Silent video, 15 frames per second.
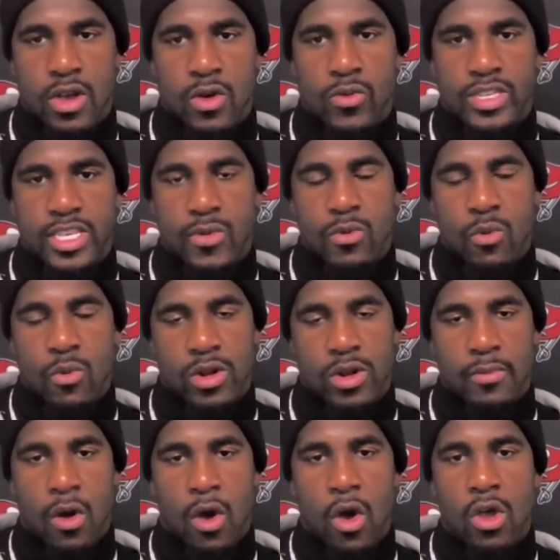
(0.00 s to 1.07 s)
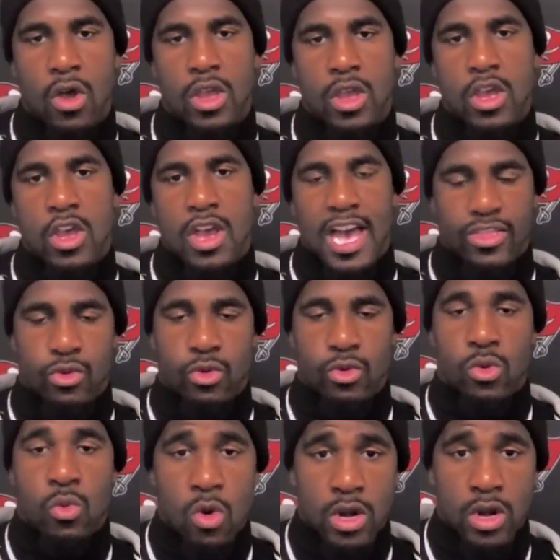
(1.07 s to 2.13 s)
We said we wanted the ball after
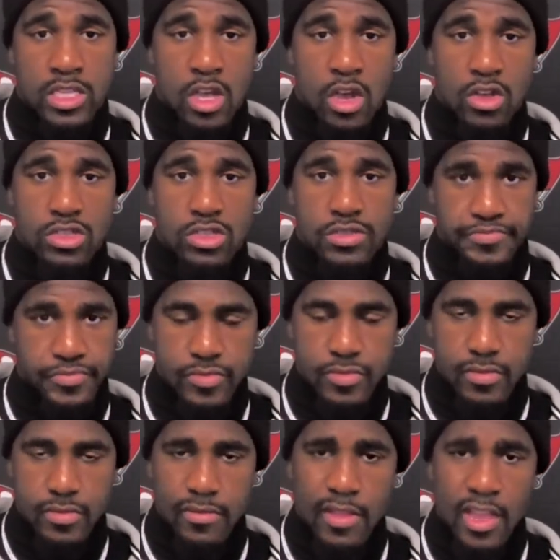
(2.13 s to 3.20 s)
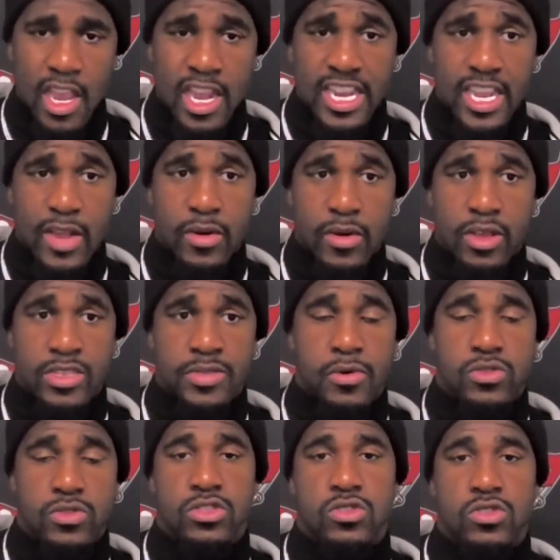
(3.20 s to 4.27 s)
we won the toss. They did what they were
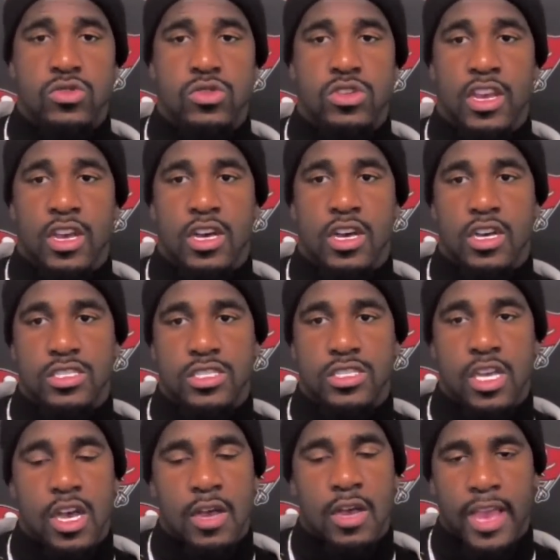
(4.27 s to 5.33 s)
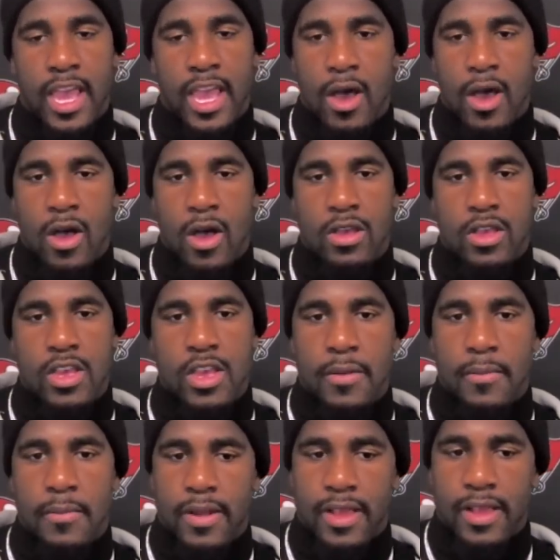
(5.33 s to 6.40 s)
supposed to do. Tom came out
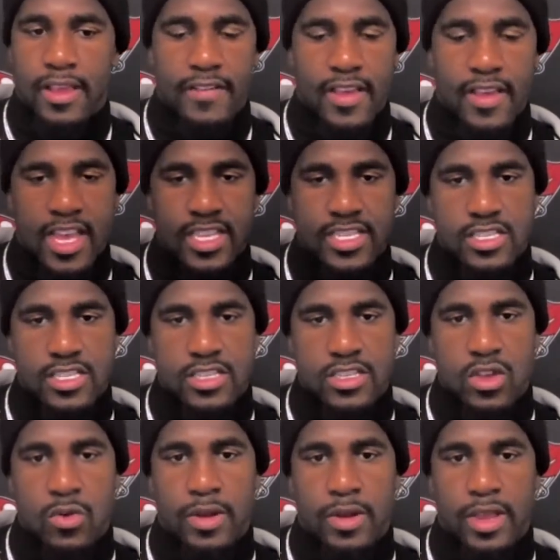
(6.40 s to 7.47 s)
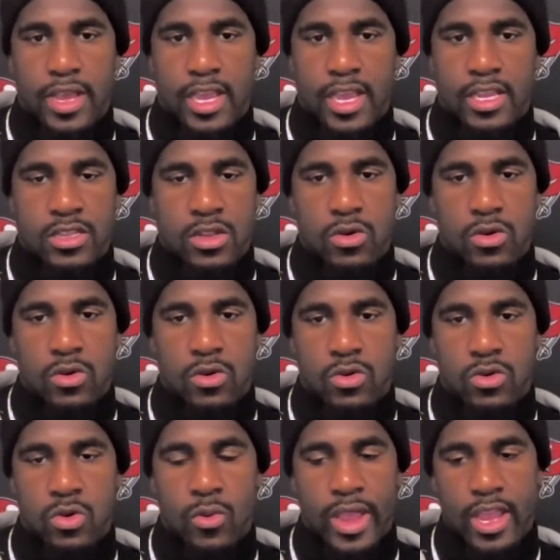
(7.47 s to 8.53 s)
playing fast, you know, playing, you know,
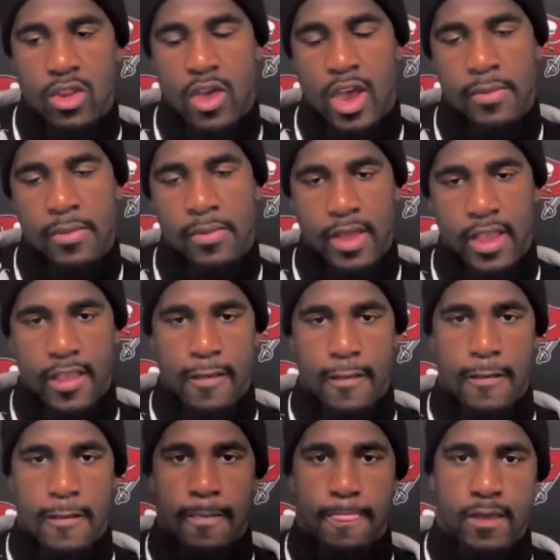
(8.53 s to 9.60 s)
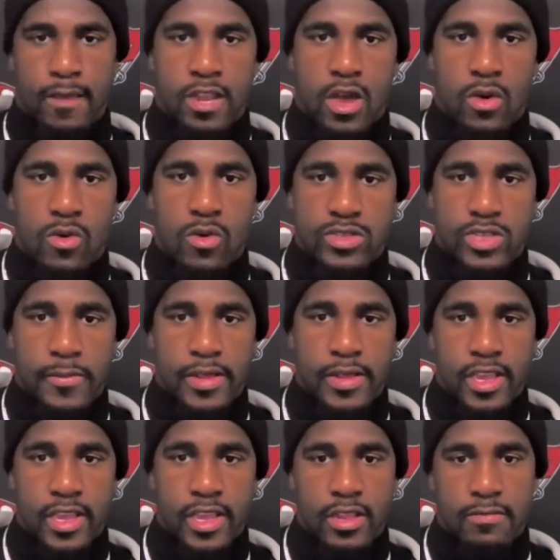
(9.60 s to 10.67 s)
the way he know how to play. And we was able to
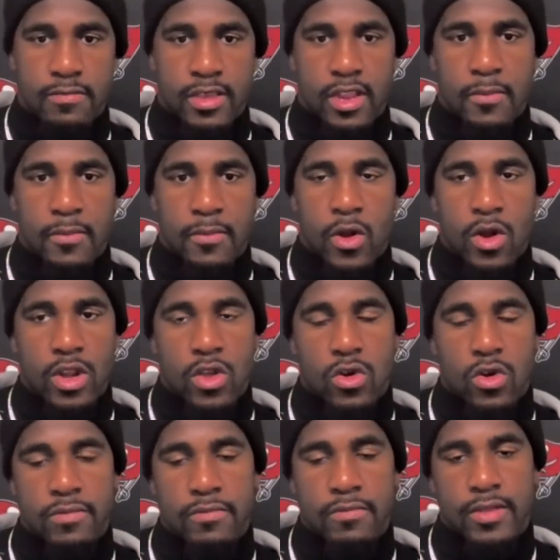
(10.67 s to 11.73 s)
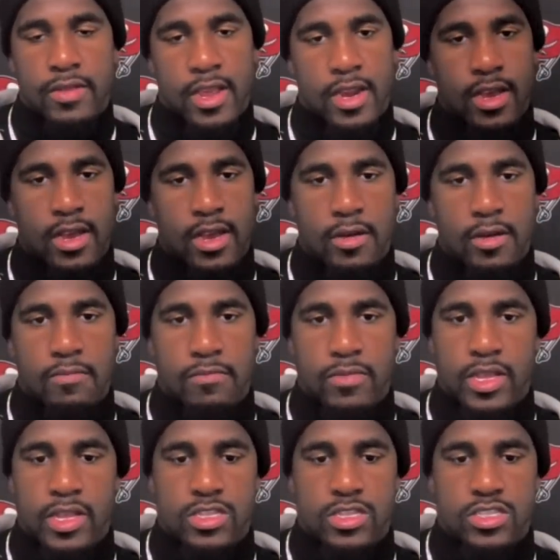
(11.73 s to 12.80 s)
get up early on them. And
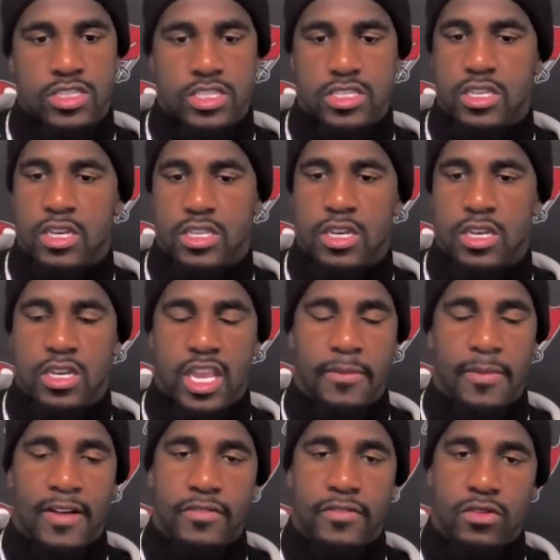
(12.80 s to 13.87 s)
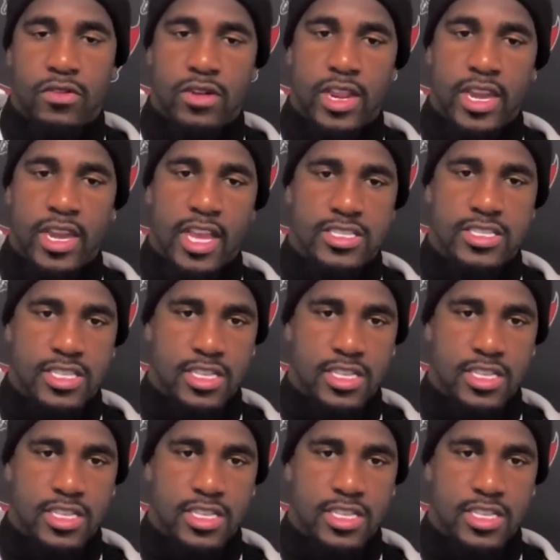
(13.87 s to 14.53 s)
we just kept out from their necks.